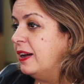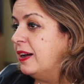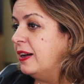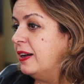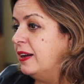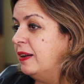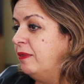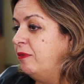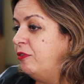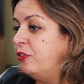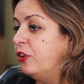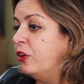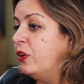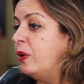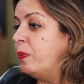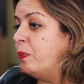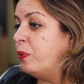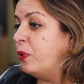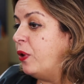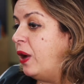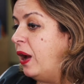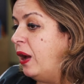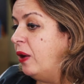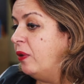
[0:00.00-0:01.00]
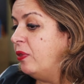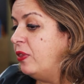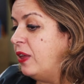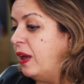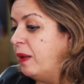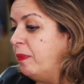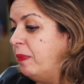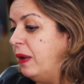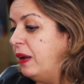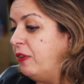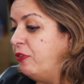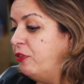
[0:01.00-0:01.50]
I'm very proud
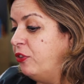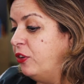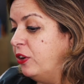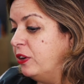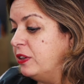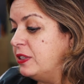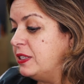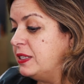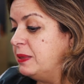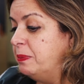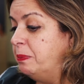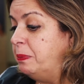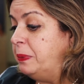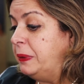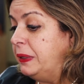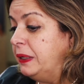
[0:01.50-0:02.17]
that my first